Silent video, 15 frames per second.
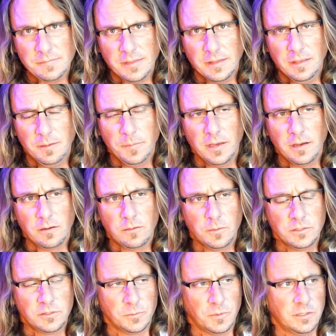email,
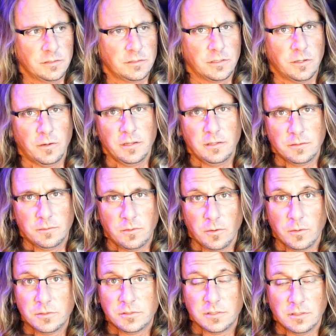which was go ahead and
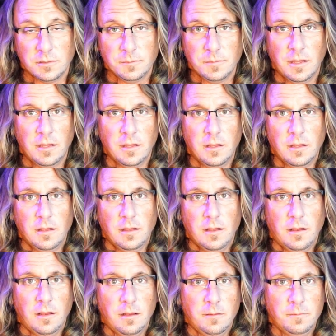throw some
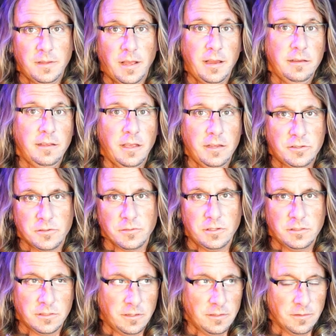9-gauge
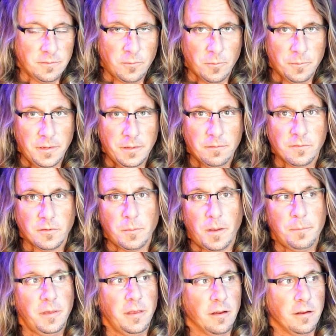strings on there for me for my
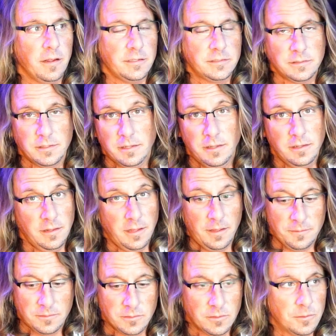PRS, and they did
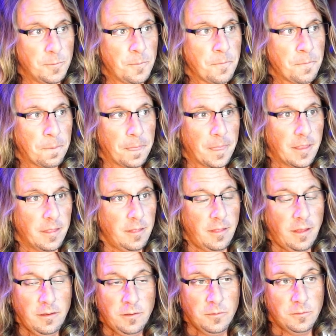that. So
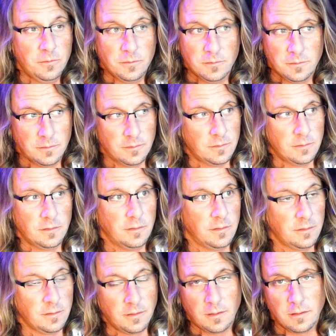they do
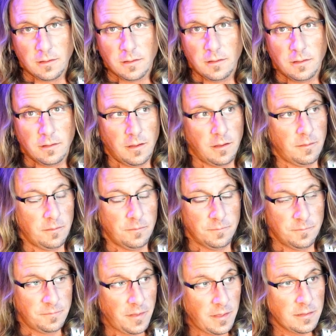a
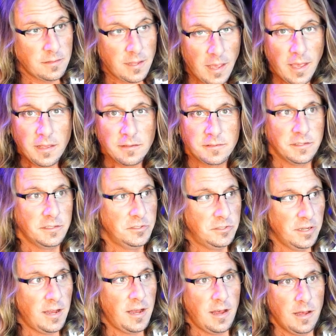fantastic
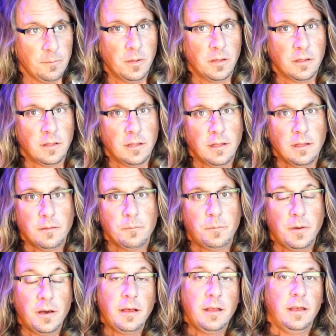job.
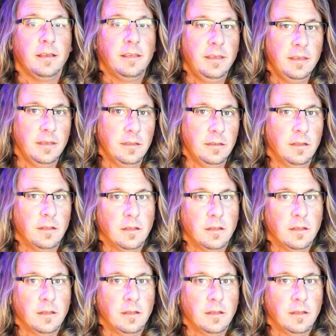But again,